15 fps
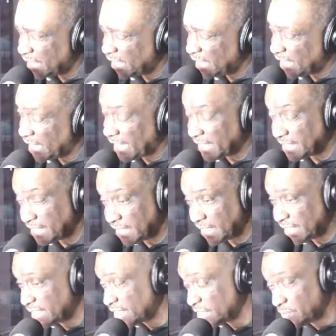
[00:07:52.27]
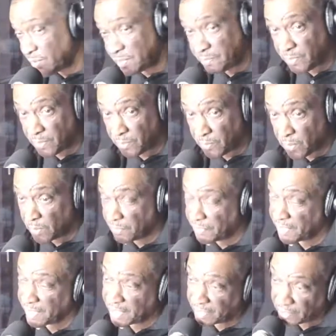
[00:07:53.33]
And I can tell you this quid pro quo
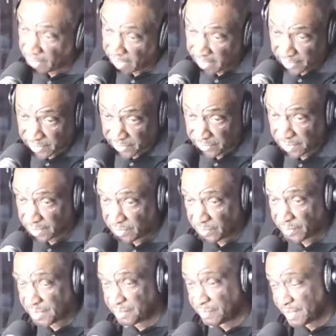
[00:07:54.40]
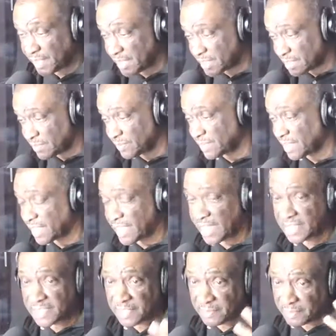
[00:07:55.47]
thing, you know, I certainly know what it means. I know what the
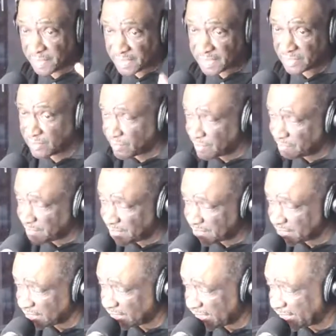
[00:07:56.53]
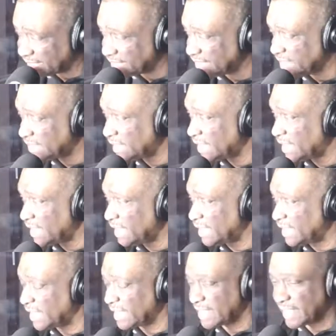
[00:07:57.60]
concept means. I know what it means in Latin.
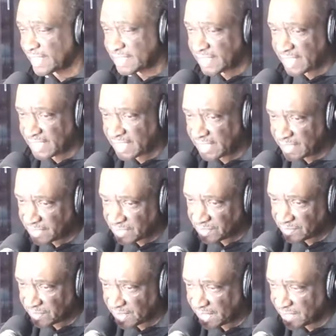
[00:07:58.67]
That's not the issue. The